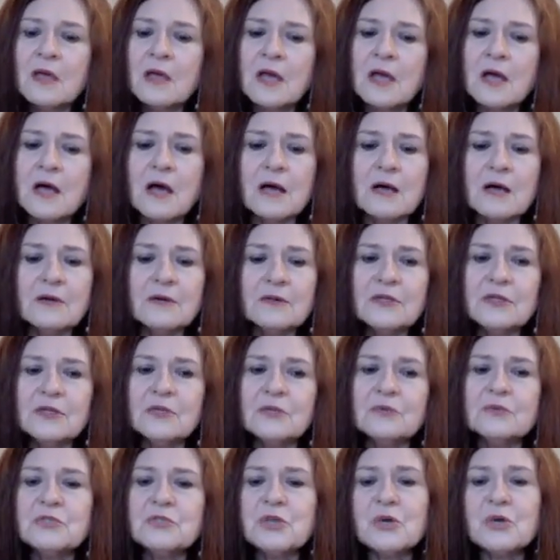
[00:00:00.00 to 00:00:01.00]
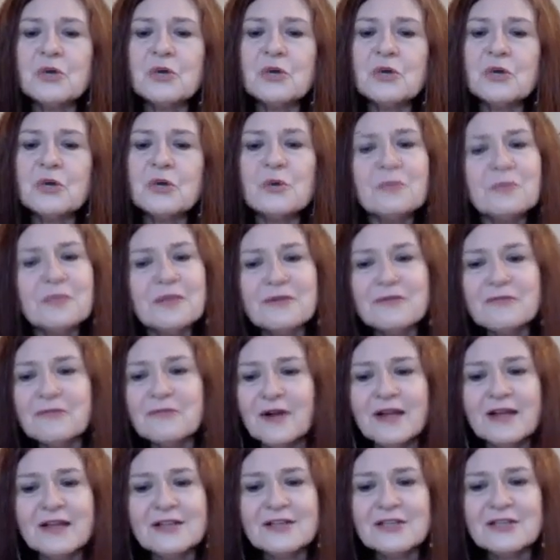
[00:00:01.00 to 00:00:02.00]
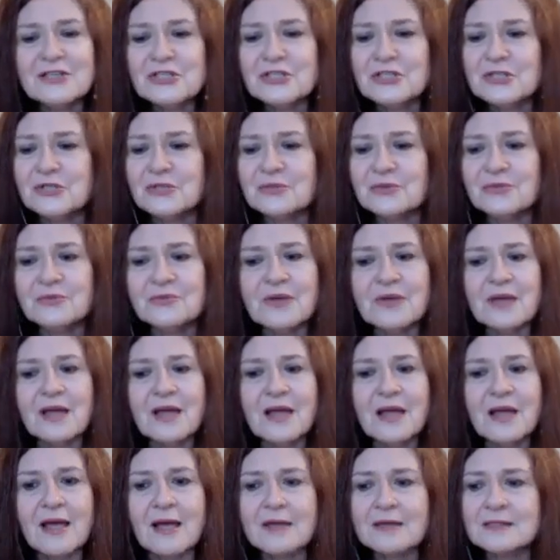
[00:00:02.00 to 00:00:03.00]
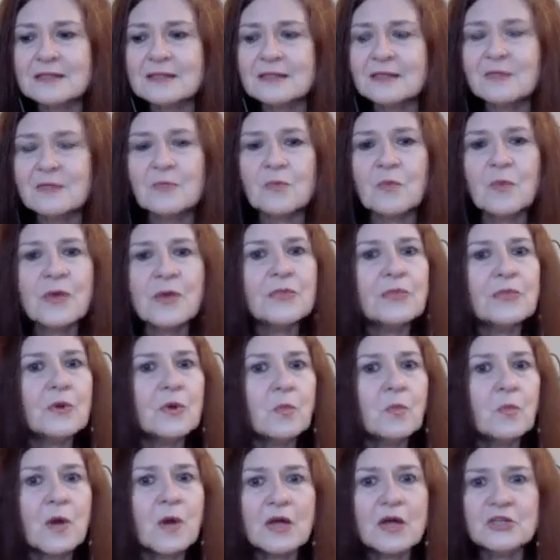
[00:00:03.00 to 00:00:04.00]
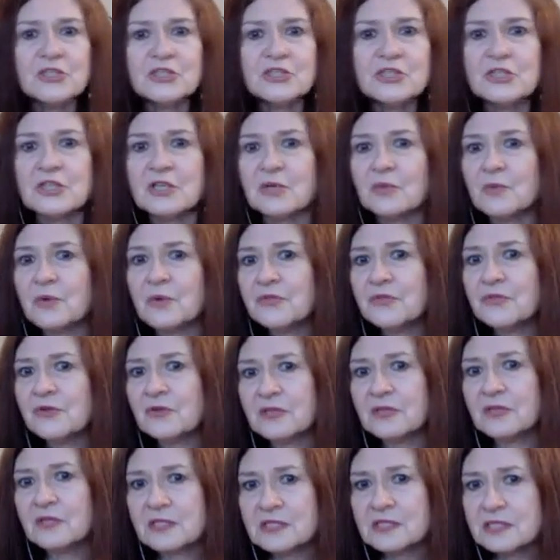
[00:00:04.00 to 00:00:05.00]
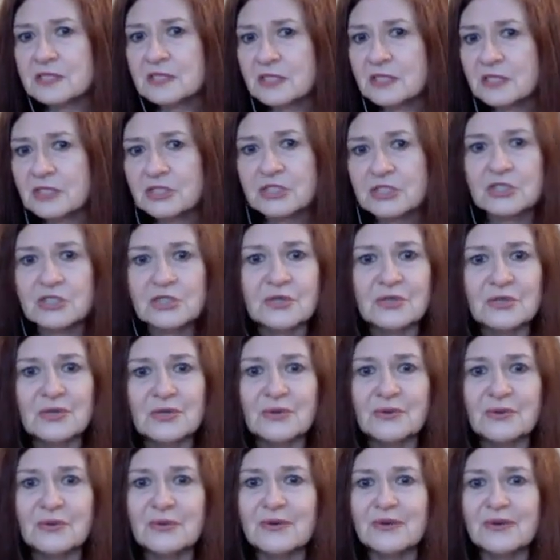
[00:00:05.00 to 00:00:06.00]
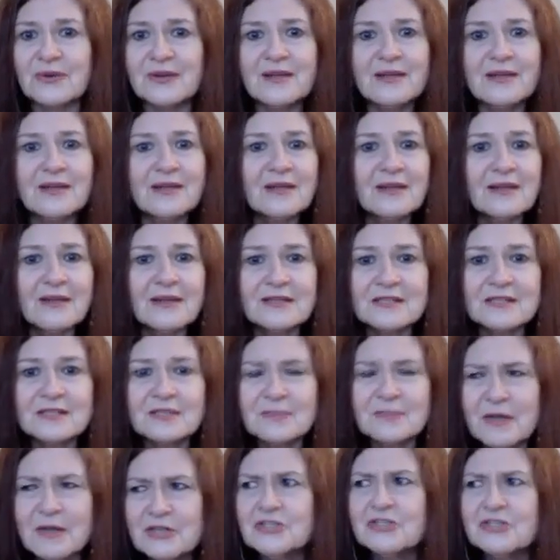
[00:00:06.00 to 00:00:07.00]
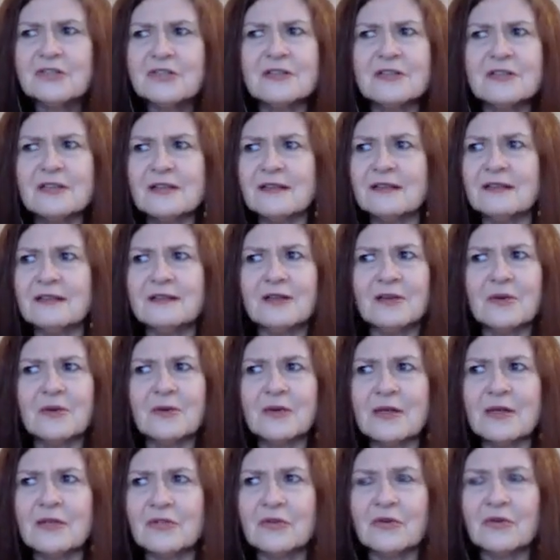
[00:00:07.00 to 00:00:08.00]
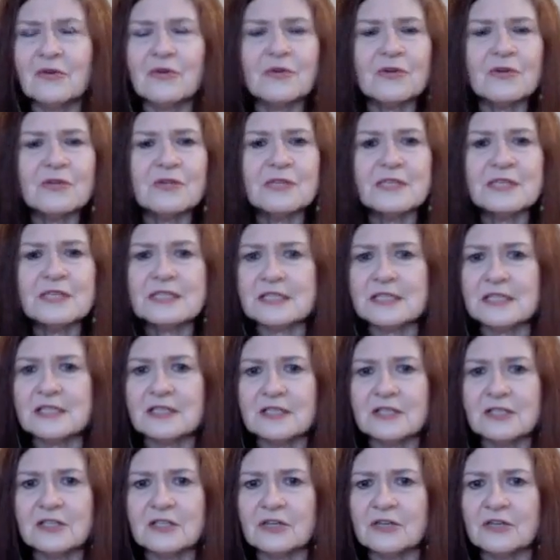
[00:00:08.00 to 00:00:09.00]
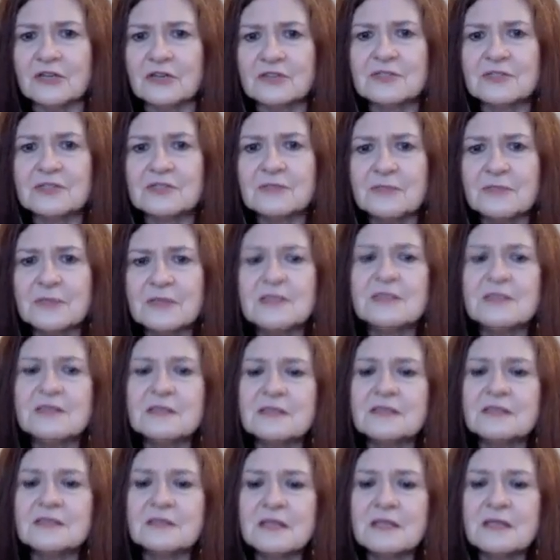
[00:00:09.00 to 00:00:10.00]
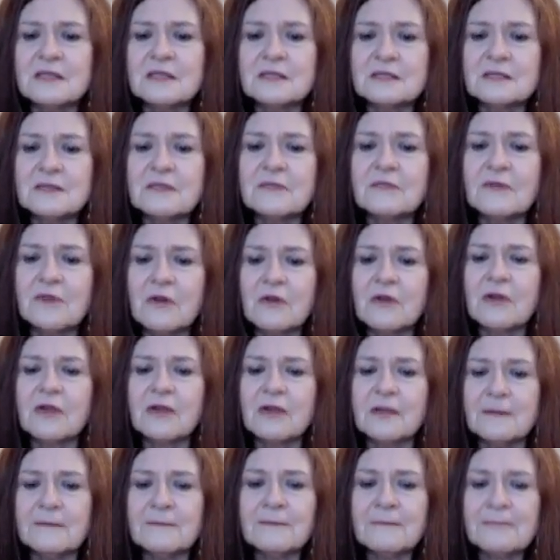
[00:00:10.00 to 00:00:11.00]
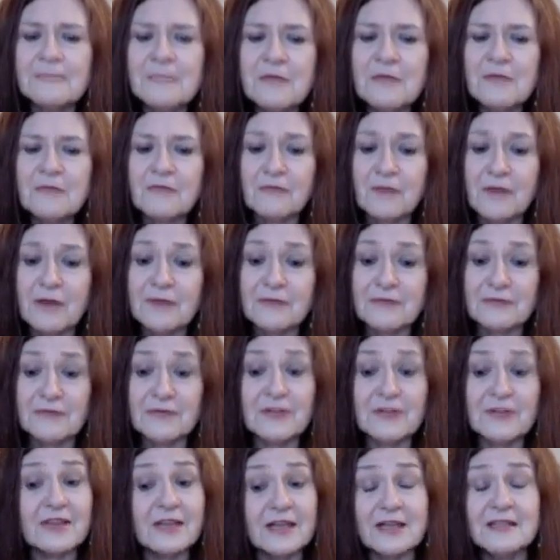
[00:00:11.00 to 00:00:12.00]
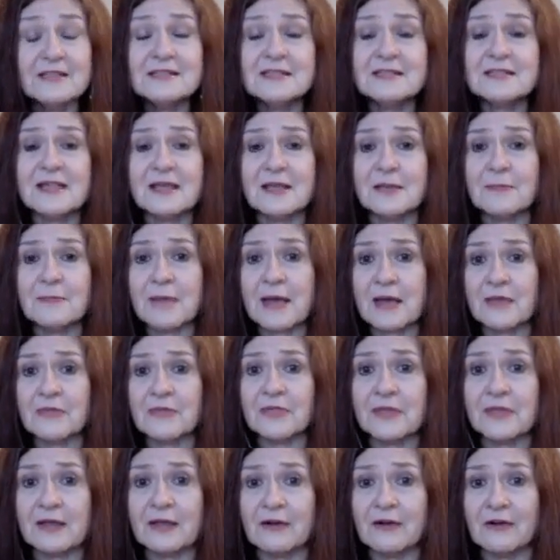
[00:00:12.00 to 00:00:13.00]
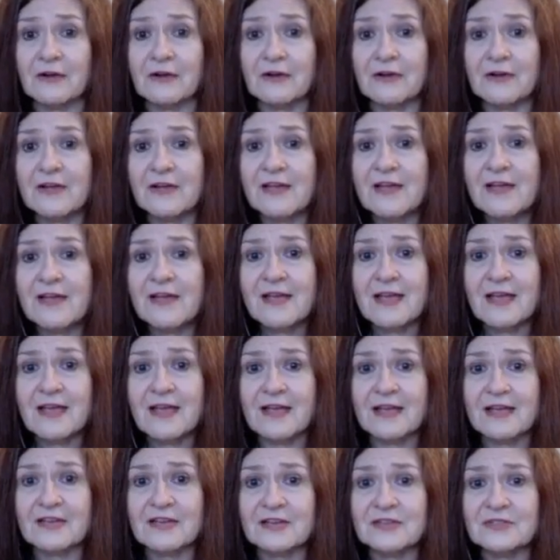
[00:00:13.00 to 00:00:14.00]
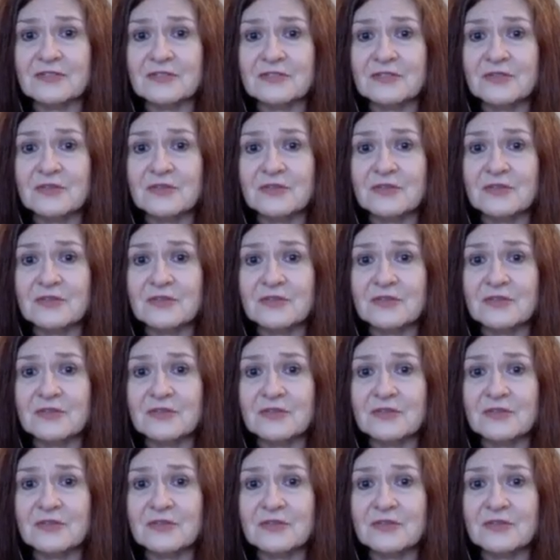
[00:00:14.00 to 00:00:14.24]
don't be afraid to ask them what they're watching, what they're listening to, especially, in their early teen years, because it's a very frightful landscape out there. And,